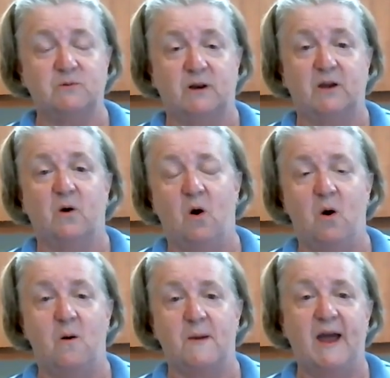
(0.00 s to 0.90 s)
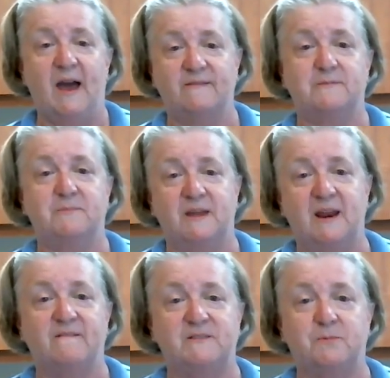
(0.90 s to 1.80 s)
When I go home, I have something I
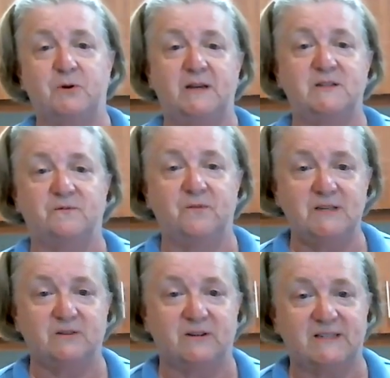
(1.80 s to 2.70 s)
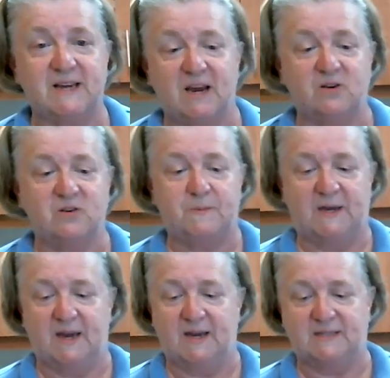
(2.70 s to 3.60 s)
have to put into freezer containers
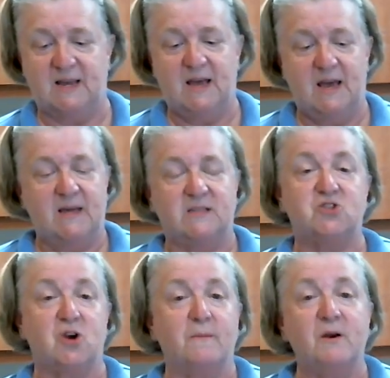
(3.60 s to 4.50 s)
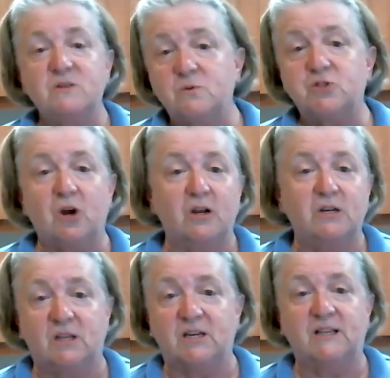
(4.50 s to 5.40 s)
because the strawberries were starting
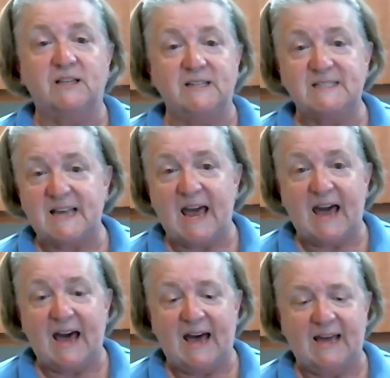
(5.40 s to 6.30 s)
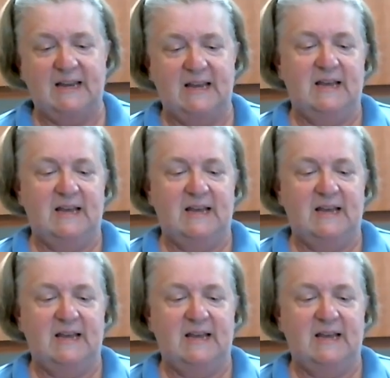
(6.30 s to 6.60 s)
to look a little sad.